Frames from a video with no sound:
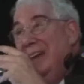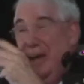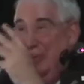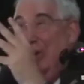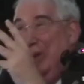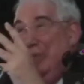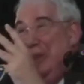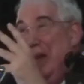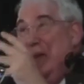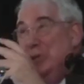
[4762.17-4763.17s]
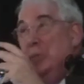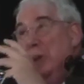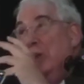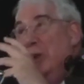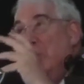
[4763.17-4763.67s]
I forgive the analogy,
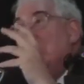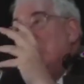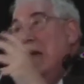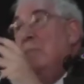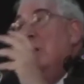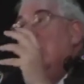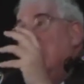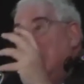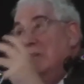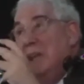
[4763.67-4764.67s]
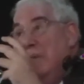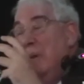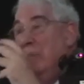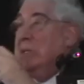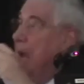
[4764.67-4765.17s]
but you know, the same
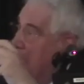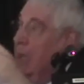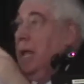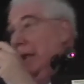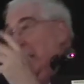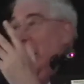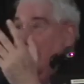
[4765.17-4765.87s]
people, Diane Keaton,